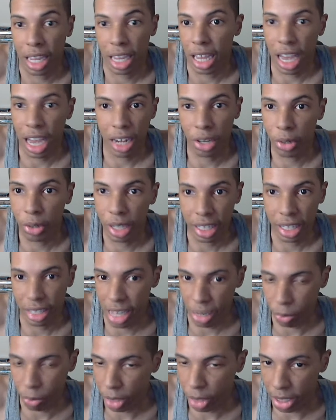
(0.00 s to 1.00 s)
And I know
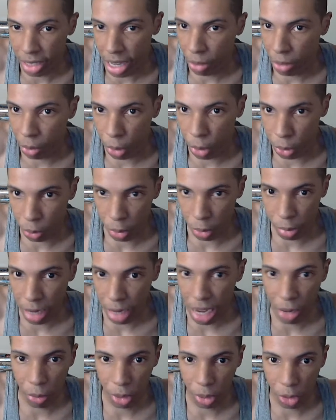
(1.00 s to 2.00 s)
what exact words were, but
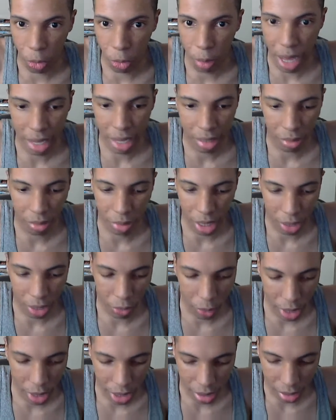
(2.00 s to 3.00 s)
I don't want to go back and like
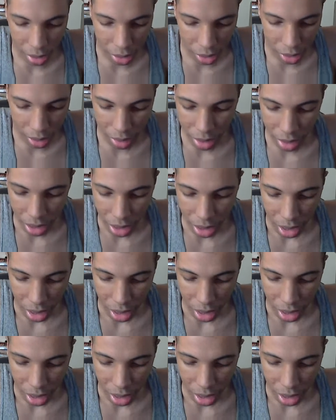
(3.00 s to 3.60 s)
read it and just